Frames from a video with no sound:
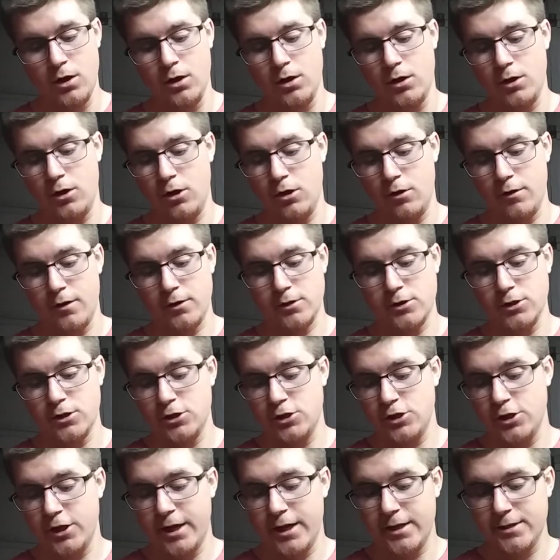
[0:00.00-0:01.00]
you know, there's a
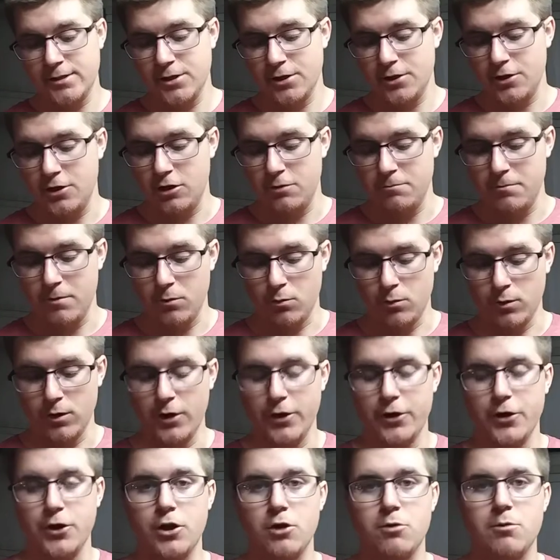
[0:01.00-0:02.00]
chance it could be
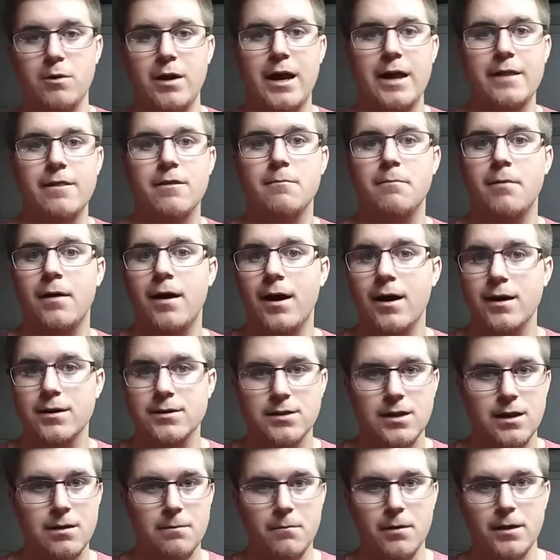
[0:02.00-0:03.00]
really good right out the box
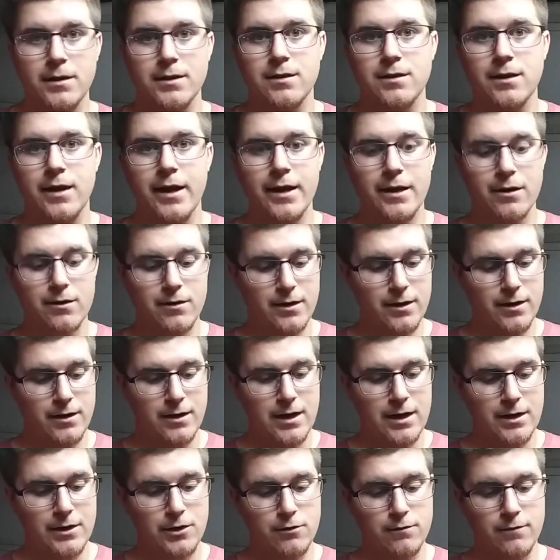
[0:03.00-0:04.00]
and a month later it
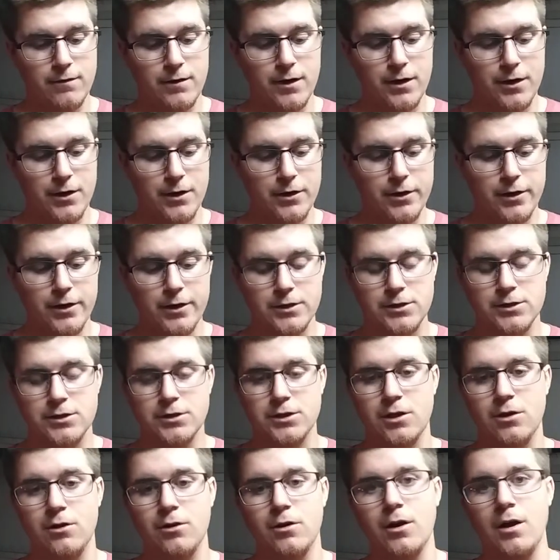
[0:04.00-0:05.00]
not do very good.
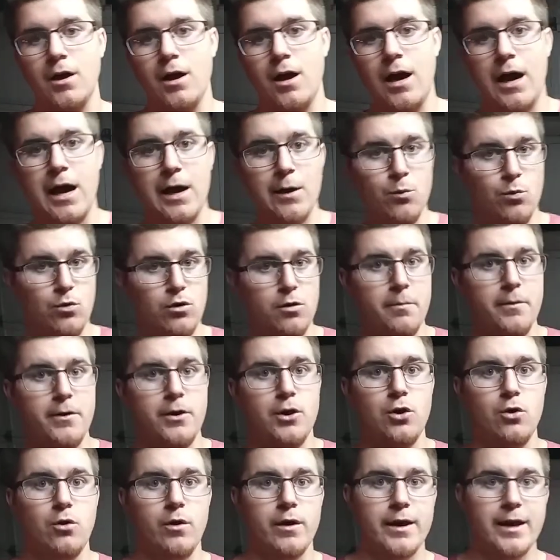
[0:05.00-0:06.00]
So I will be
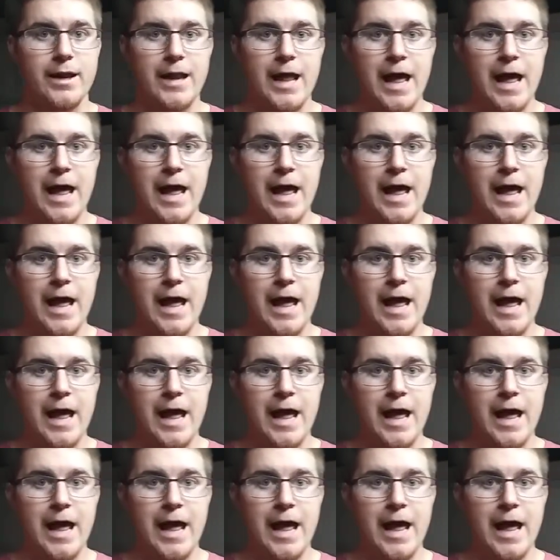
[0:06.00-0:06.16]
doing an